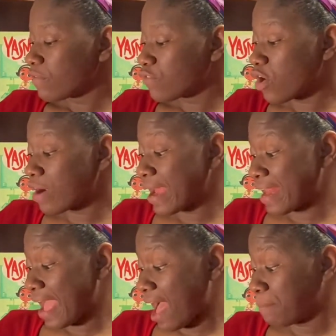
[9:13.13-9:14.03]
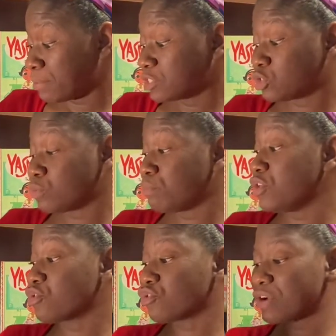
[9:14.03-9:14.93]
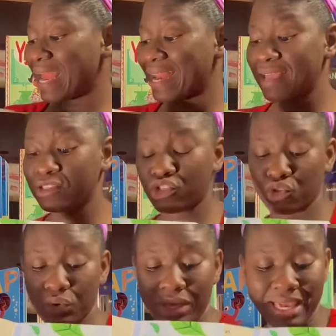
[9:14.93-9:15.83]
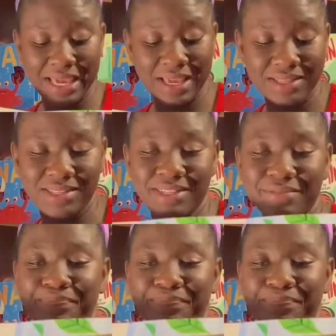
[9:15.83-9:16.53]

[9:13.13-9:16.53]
for an apple to be ready to eat.